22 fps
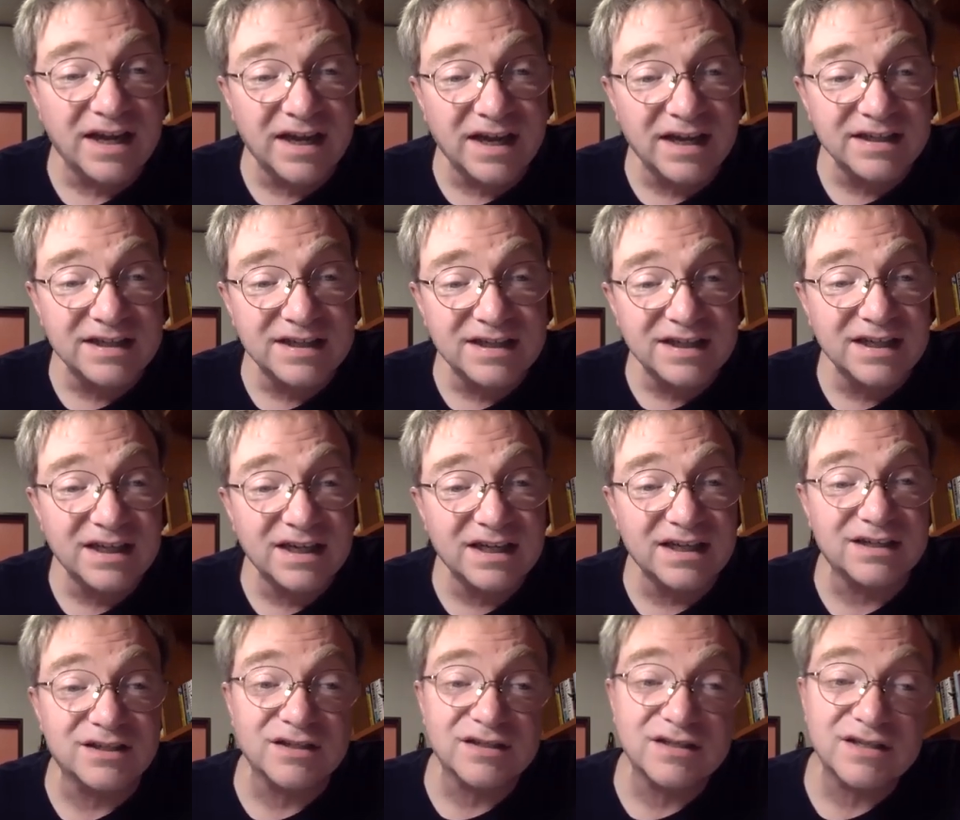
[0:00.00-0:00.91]

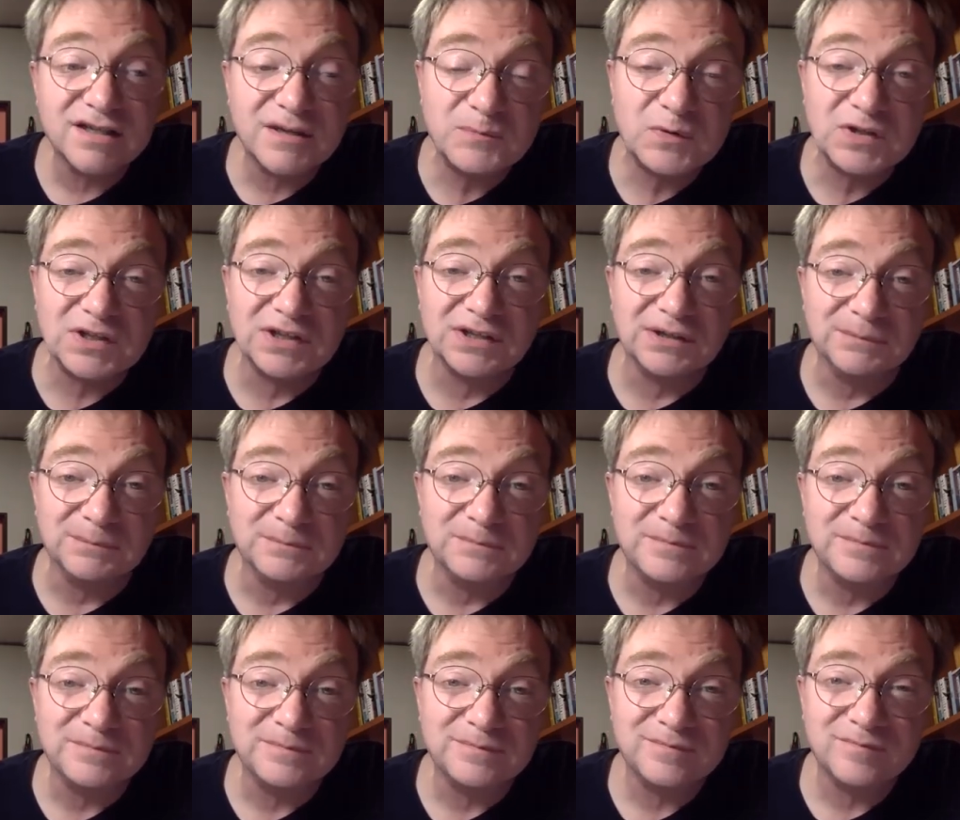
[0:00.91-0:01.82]
STH, something.
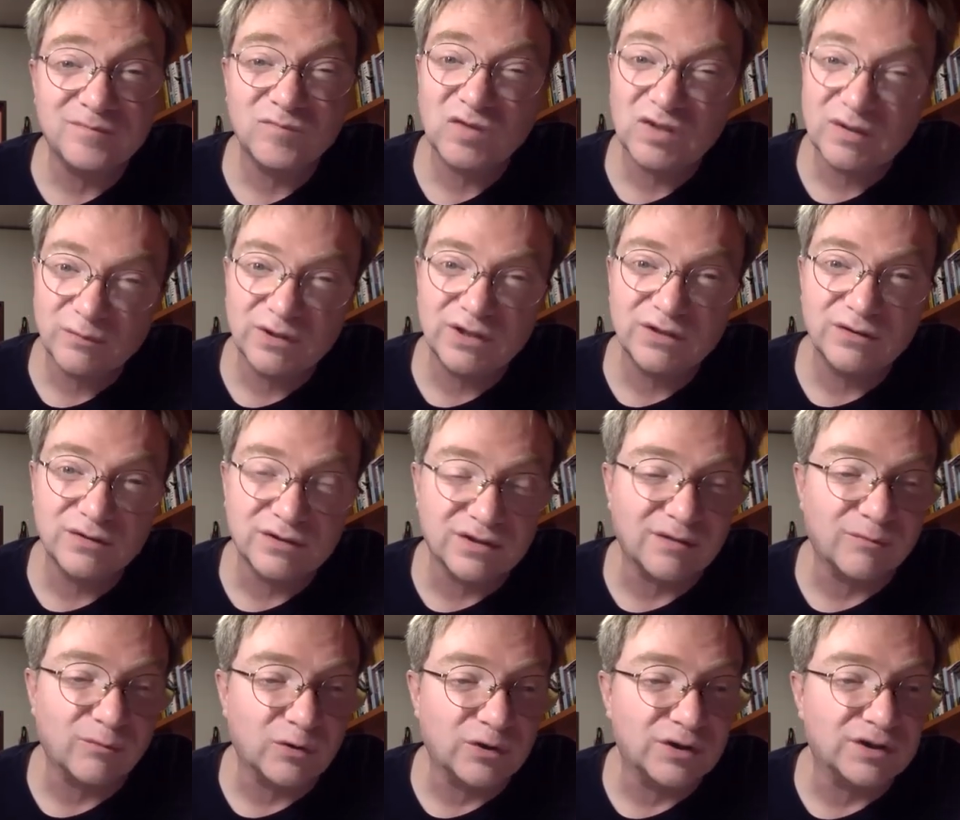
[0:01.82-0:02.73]
We use
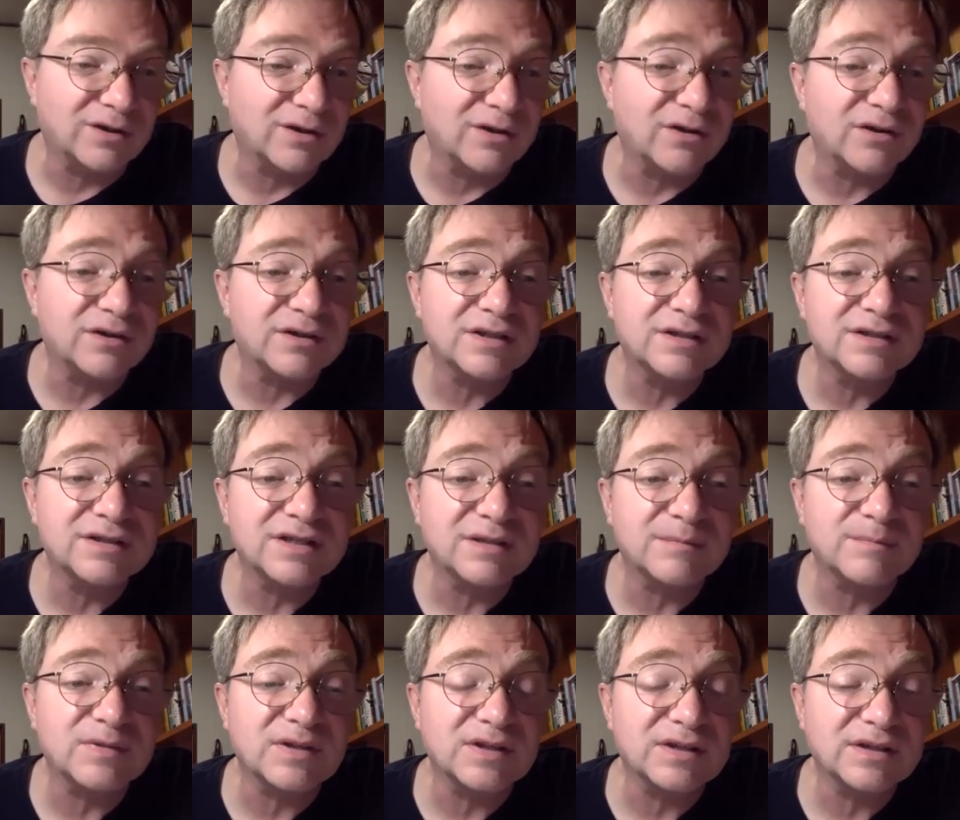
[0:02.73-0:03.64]
that word a lot,
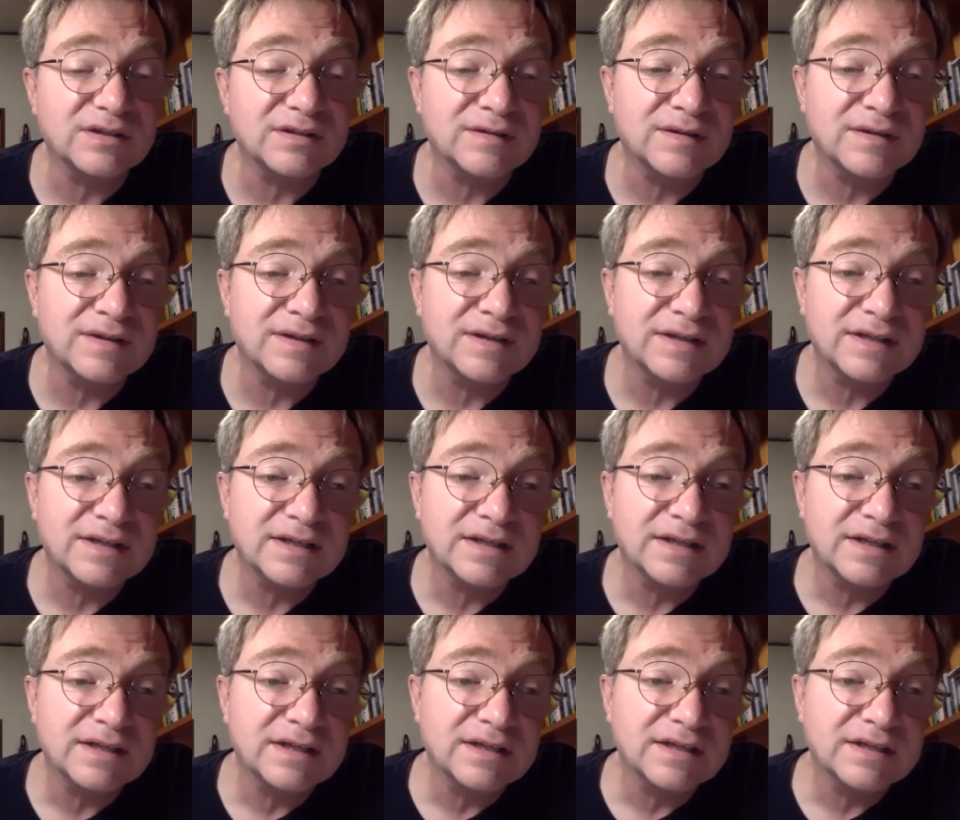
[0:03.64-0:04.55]
something.
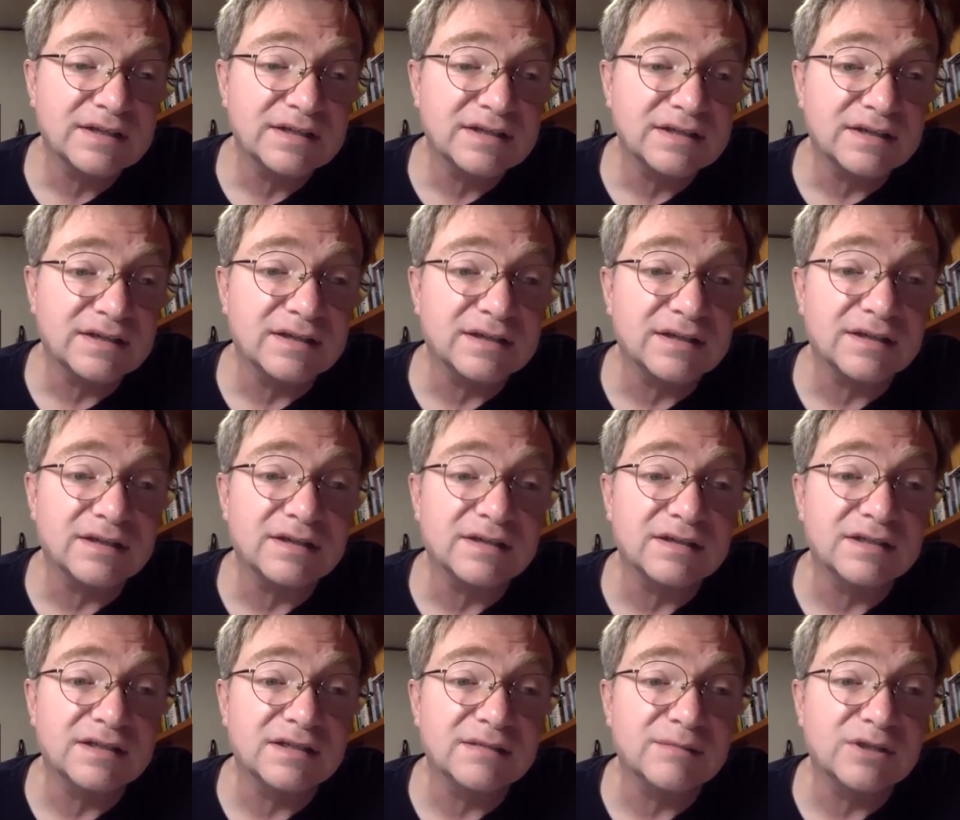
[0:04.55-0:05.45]

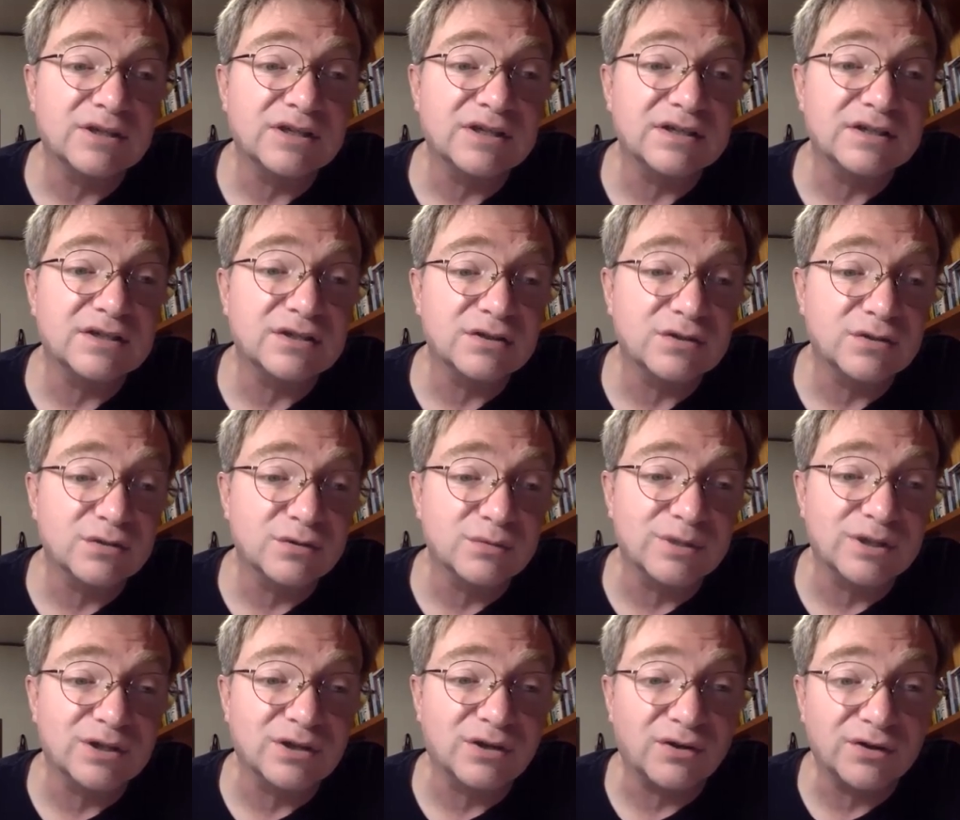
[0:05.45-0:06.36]
TBH, to
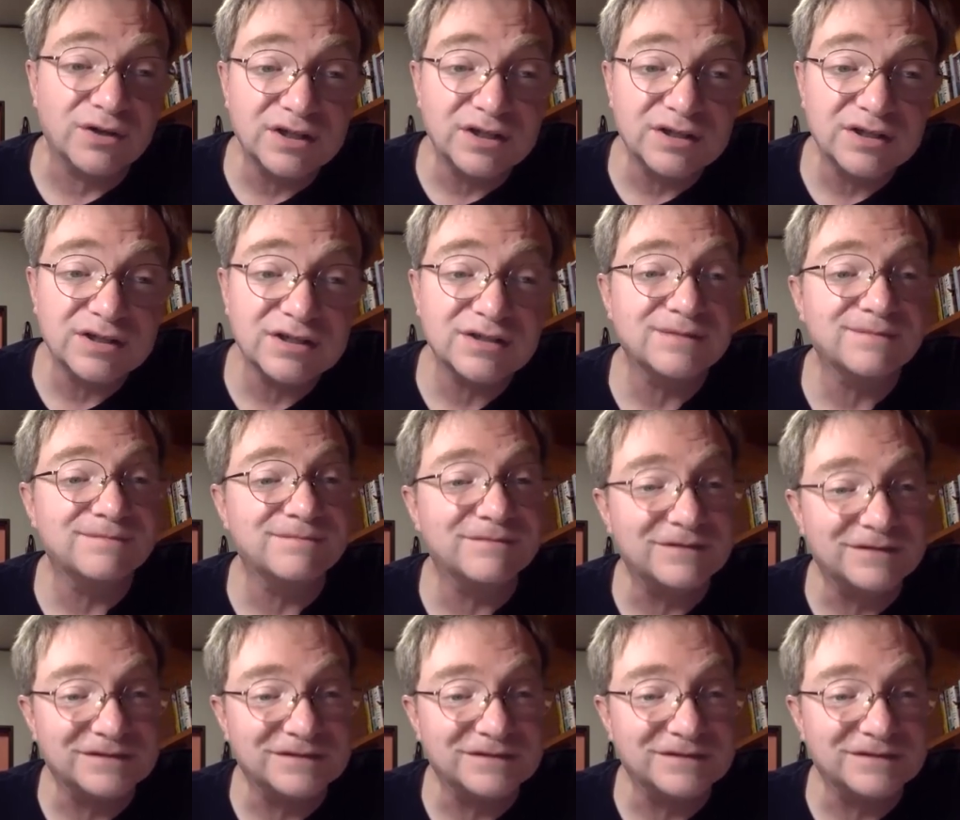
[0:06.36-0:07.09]
be honest.